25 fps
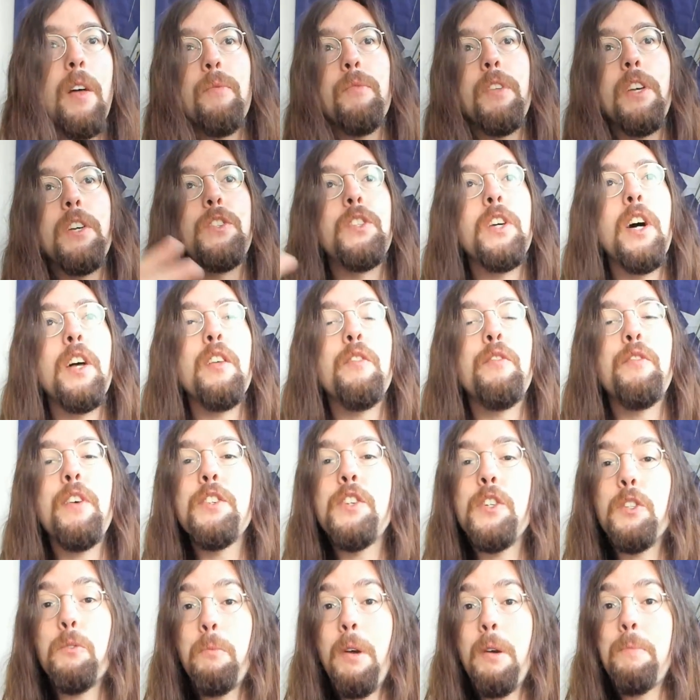They sell the
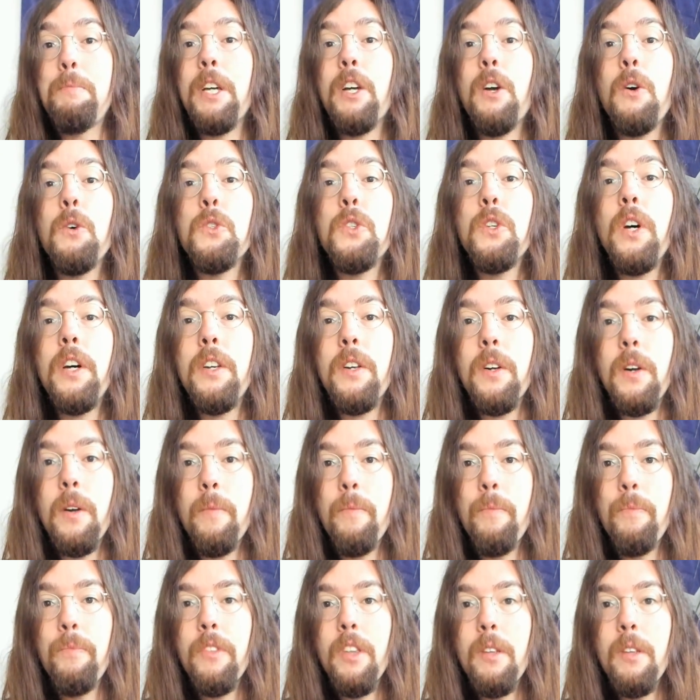franchise, maybe it goes under.